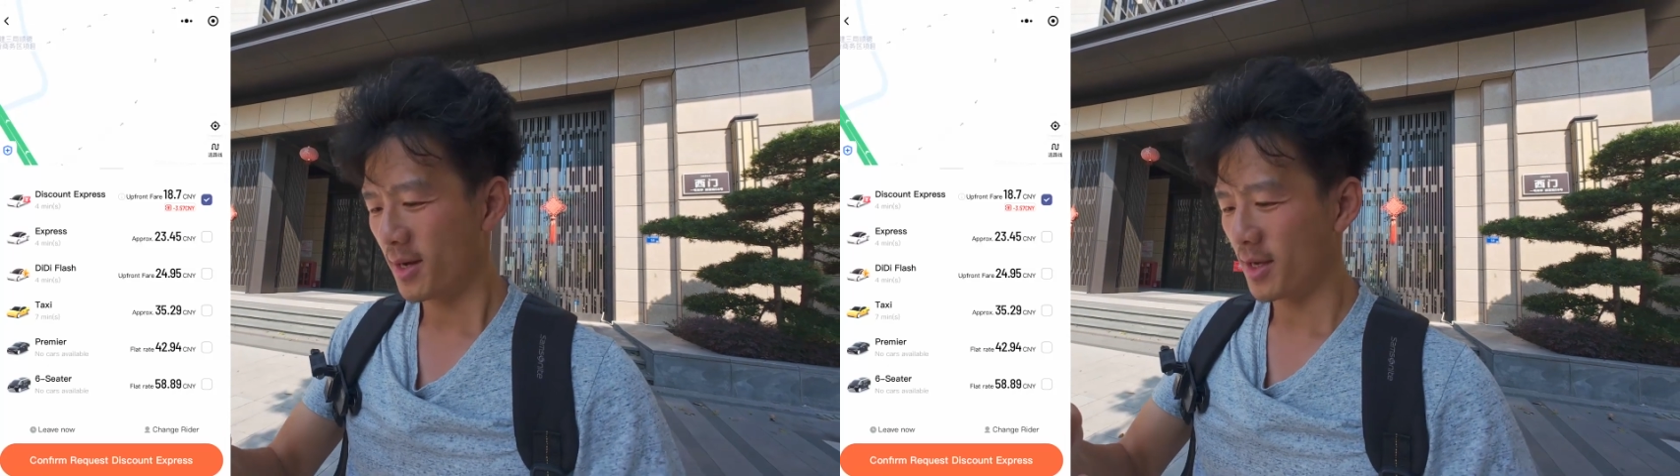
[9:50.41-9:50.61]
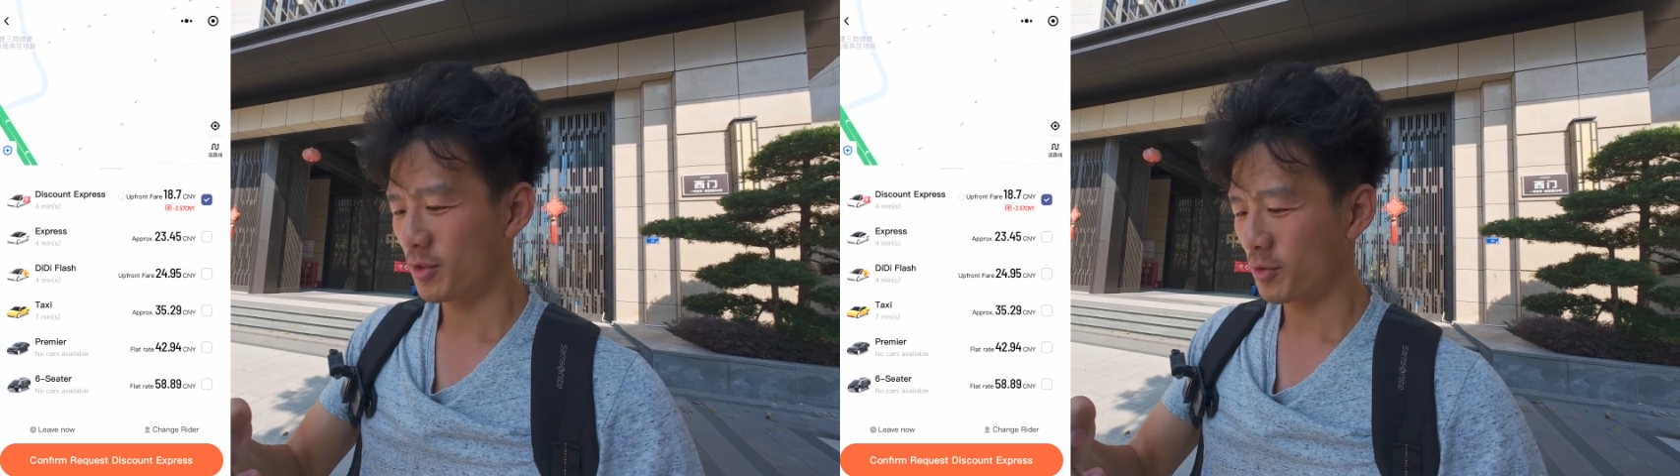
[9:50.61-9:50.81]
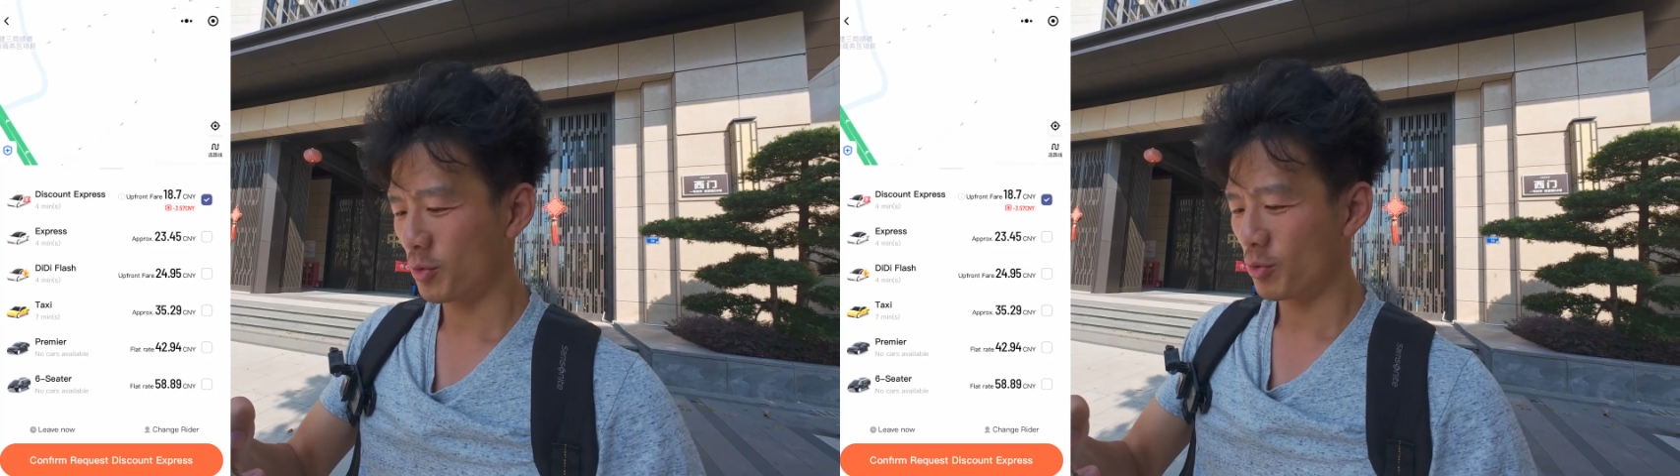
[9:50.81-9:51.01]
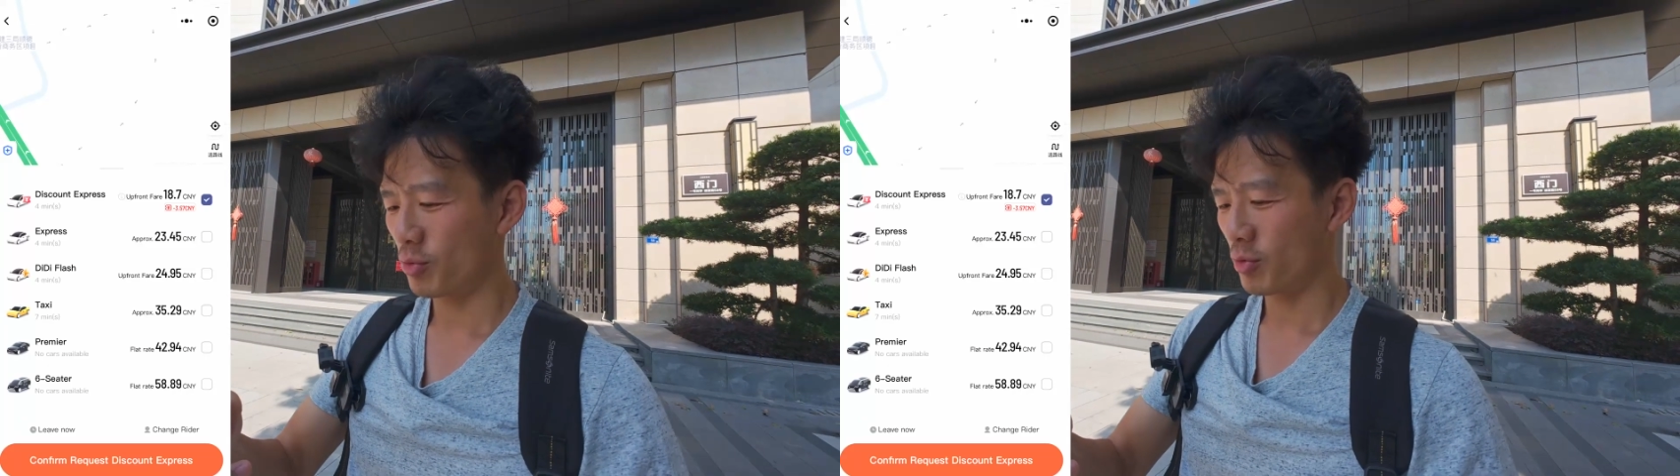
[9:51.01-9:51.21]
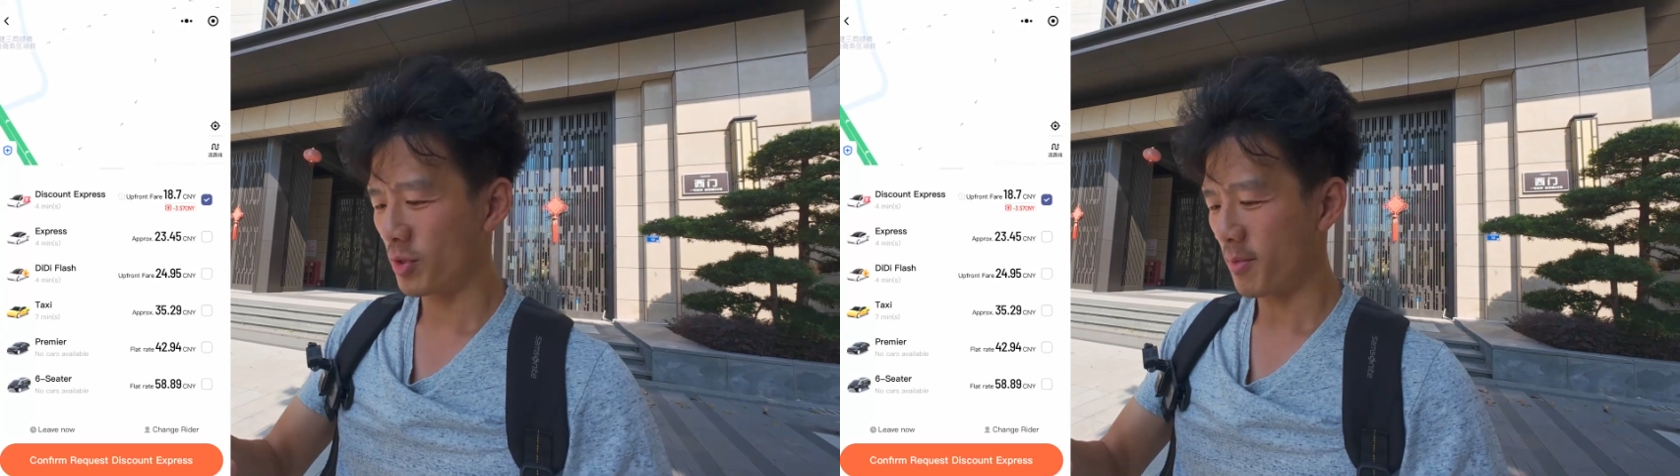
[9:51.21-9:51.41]
Let's
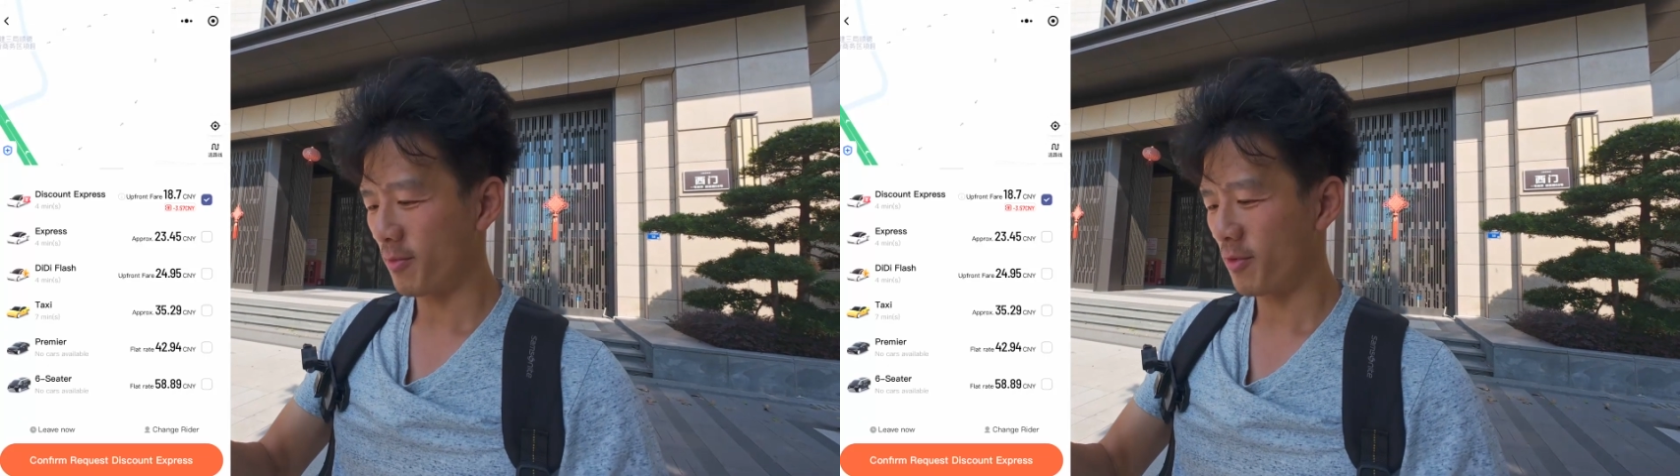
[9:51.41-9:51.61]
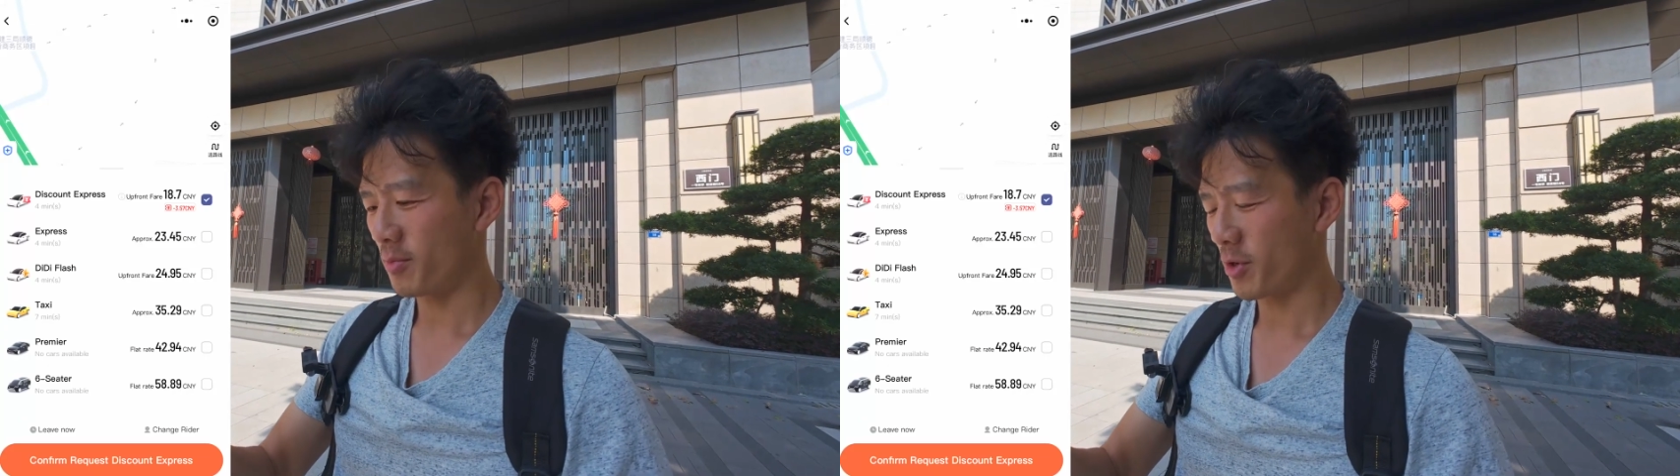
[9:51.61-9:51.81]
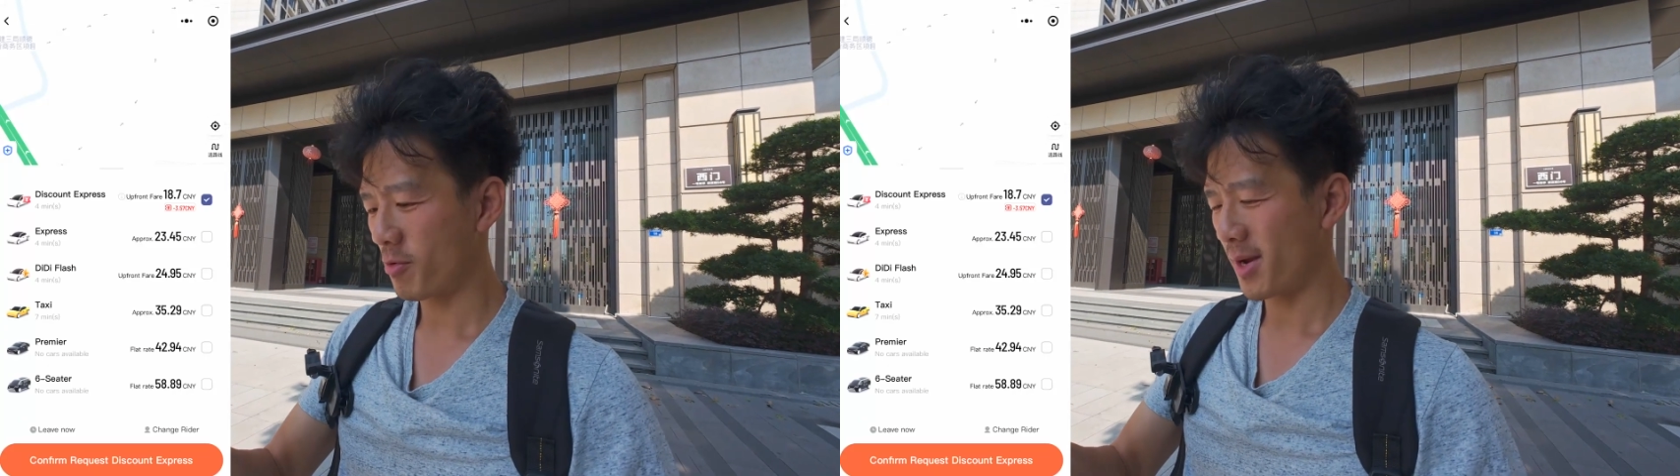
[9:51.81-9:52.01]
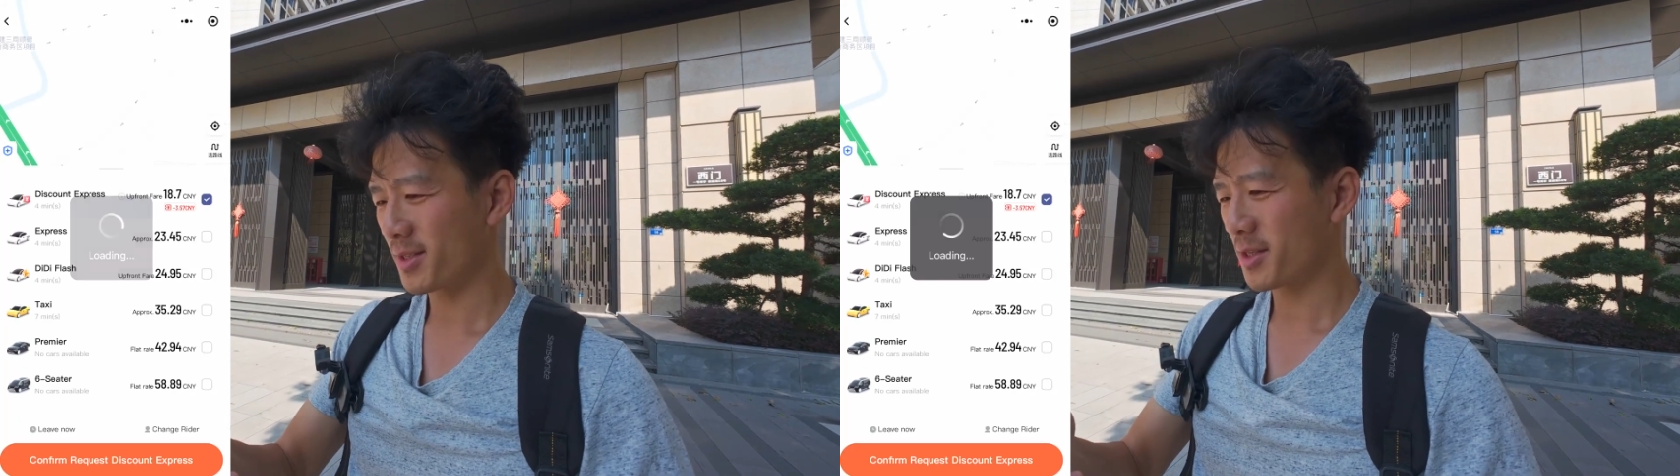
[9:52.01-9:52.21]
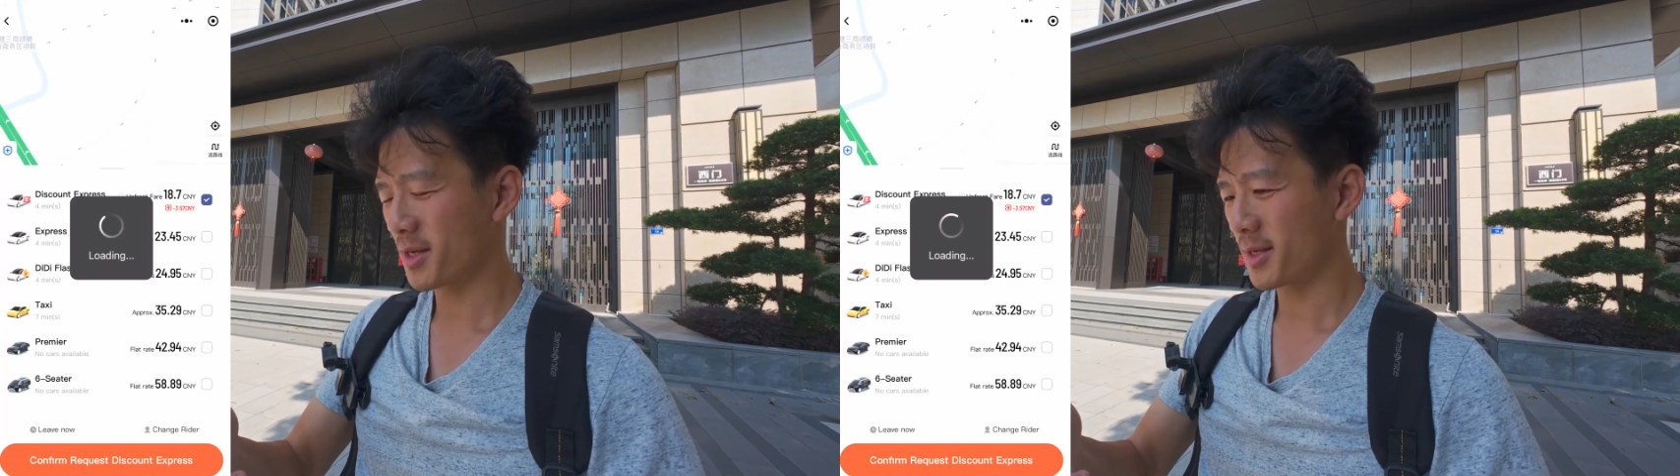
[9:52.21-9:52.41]
do confirm
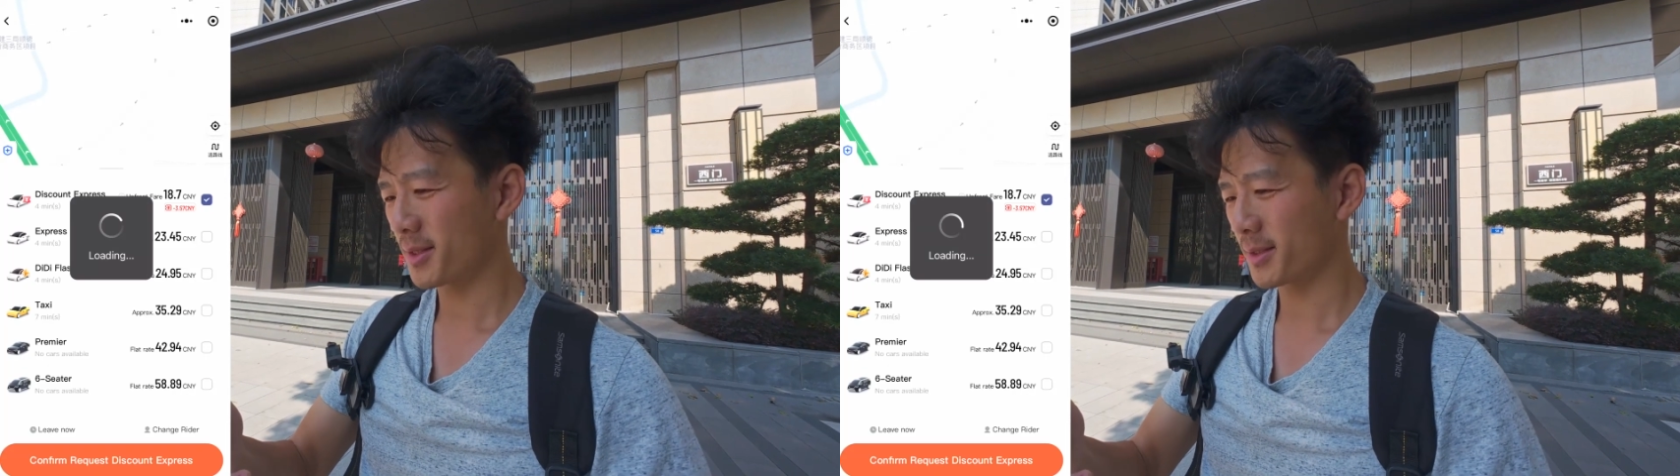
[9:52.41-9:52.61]
request.